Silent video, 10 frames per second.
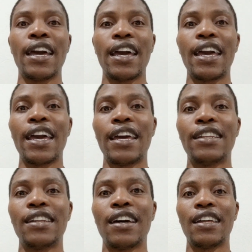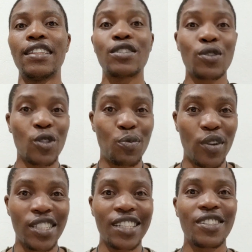And this also
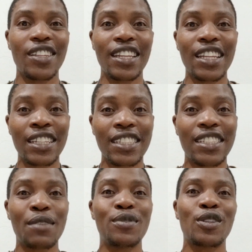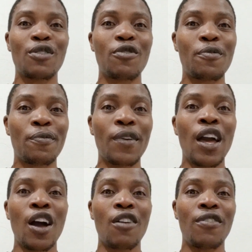brings us to the next subject
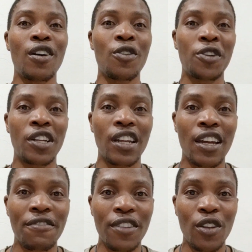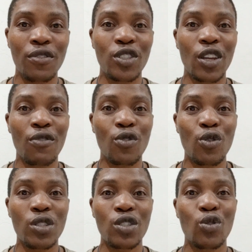of our video of today, of
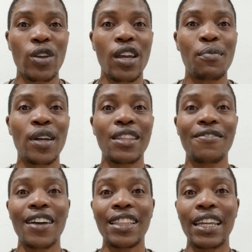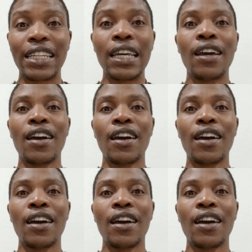course, talking about the fact that